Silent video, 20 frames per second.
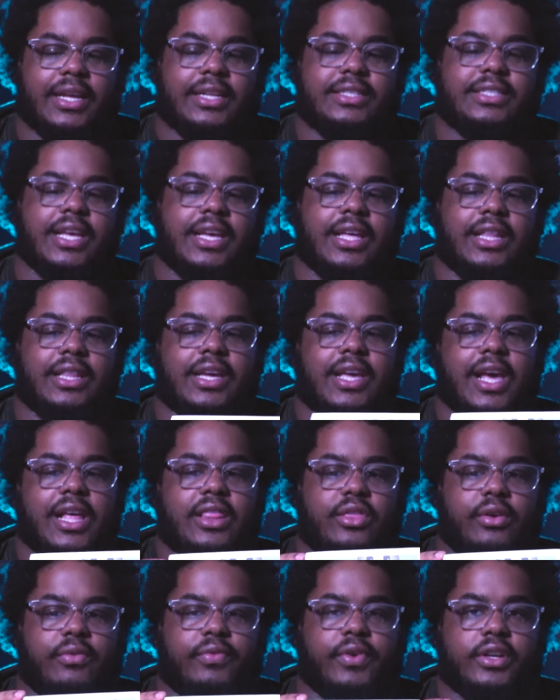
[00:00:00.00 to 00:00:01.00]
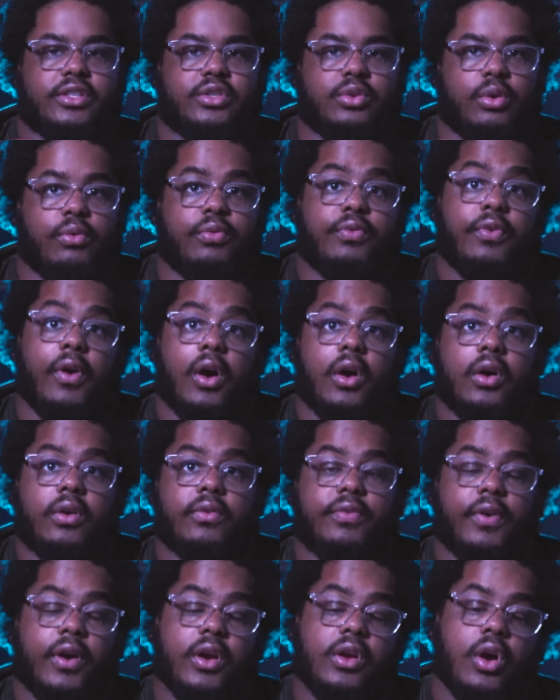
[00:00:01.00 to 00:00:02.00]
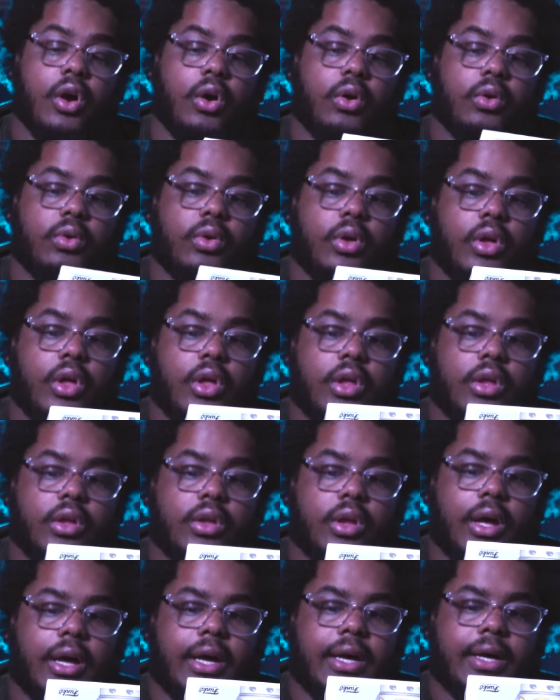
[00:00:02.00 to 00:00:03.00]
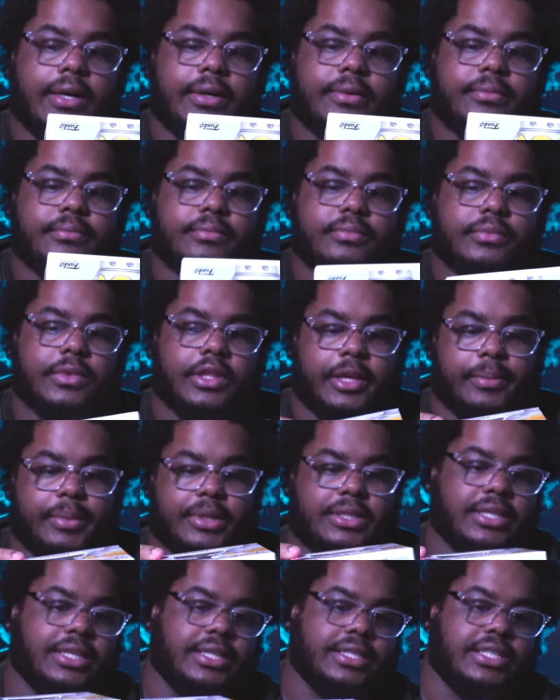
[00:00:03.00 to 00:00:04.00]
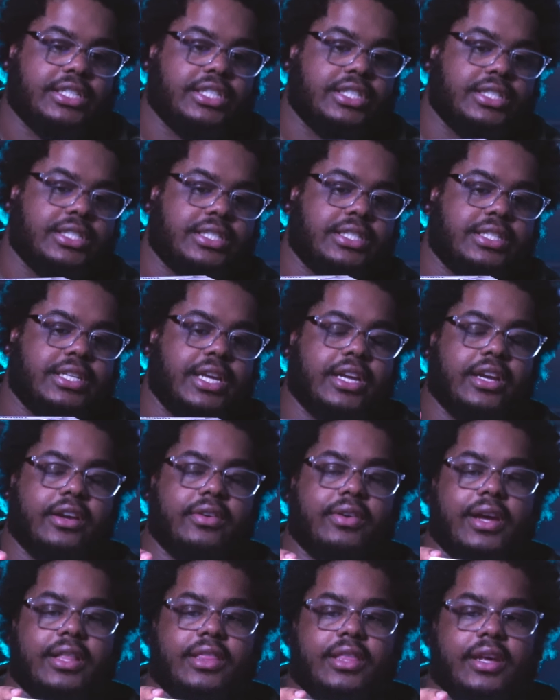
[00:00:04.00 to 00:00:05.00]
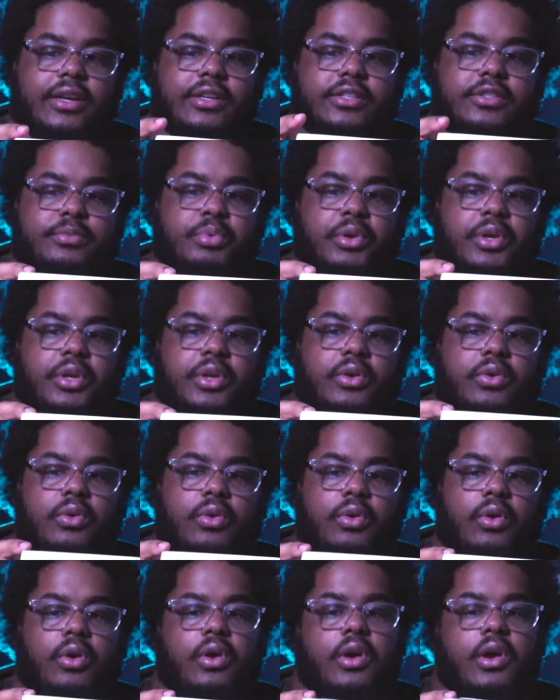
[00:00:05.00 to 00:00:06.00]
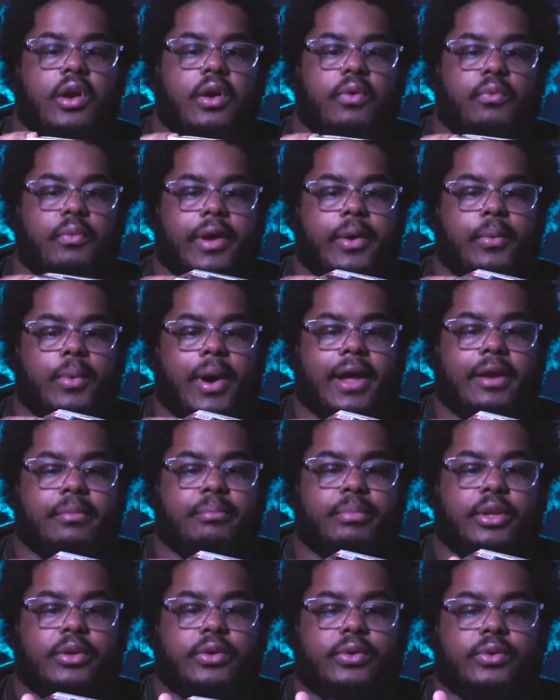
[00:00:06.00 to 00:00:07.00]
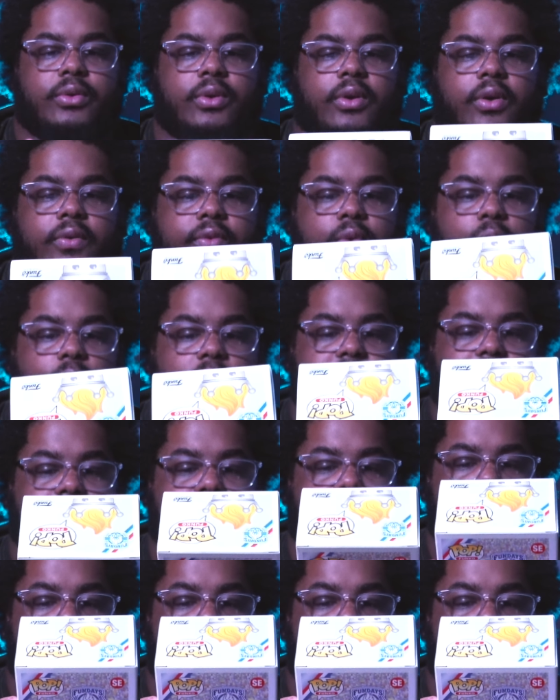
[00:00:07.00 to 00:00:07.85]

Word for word: that, take a look at the virtual Fun Funko um, limited edition sticker right there. It's pretty cool. Red, white, and blue, of course,